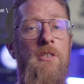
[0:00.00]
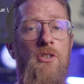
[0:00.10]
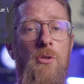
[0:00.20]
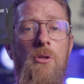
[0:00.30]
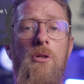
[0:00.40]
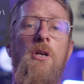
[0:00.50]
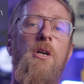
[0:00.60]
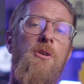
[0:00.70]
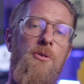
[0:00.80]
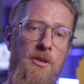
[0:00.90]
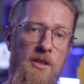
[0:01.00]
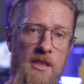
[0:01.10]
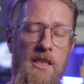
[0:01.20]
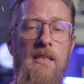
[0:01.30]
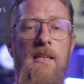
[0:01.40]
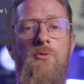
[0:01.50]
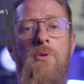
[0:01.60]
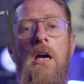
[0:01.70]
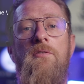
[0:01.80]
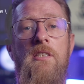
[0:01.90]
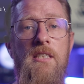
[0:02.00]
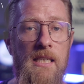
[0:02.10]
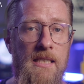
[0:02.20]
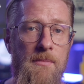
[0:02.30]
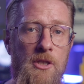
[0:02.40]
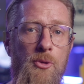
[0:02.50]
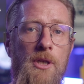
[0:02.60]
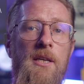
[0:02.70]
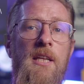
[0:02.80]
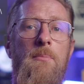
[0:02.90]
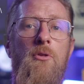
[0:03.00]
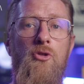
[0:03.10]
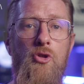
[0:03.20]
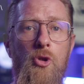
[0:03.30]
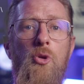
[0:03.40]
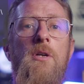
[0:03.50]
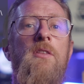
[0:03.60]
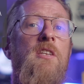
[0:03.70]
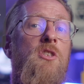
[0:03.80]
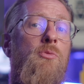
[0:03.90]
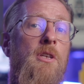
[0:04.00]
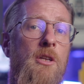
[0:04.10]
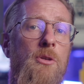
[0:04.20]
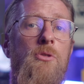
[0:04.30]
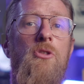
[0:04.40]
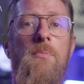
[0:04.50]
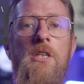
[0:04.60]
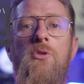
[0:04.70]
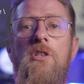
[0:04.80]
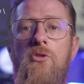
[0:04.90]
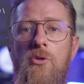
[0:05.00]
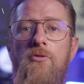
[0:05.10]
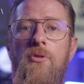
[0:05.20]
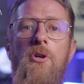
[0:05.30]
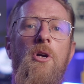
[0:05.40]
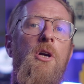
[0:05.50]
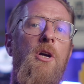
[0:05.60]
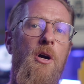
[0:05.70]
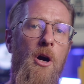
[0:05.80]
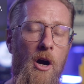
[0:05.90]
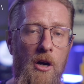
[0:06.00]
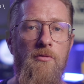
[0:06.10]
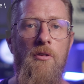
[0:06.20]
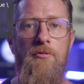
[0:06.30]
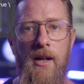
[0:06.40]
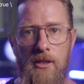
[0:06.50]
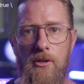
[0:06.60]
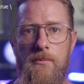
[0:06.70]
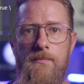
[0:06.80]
install, you can see that we have a set metric enabled true, and this will include the metric server of Falco.